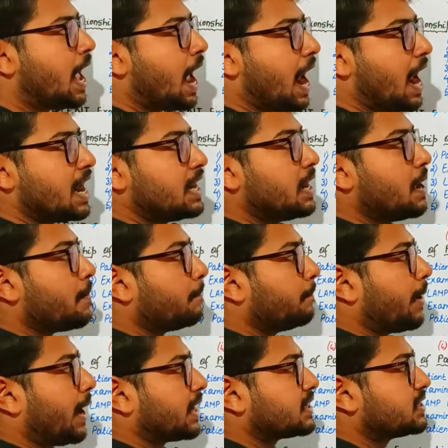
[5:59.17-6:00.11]
and
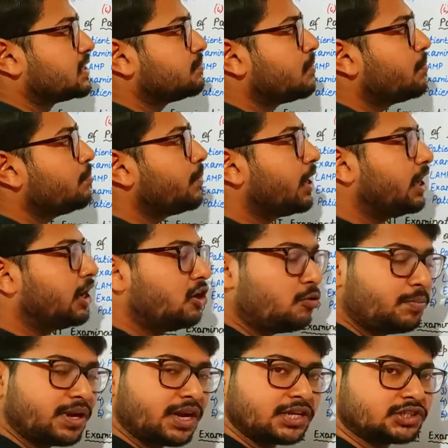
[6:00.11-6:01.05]
maximum
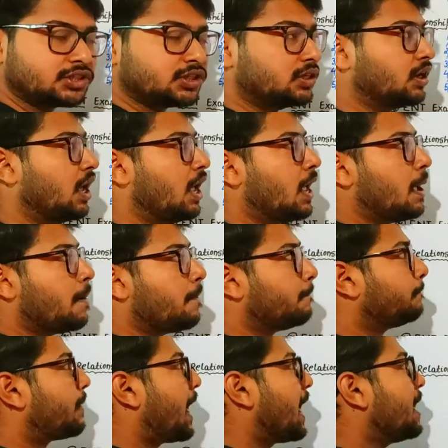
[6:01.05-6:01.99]
illumination.
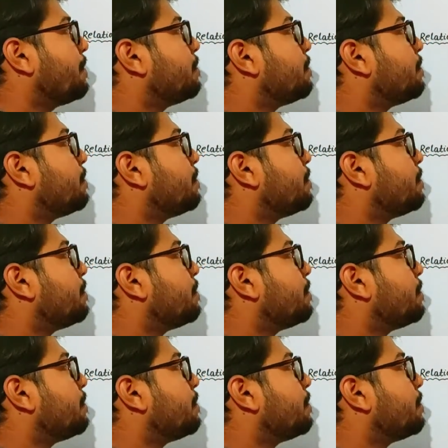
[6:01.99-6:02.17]
By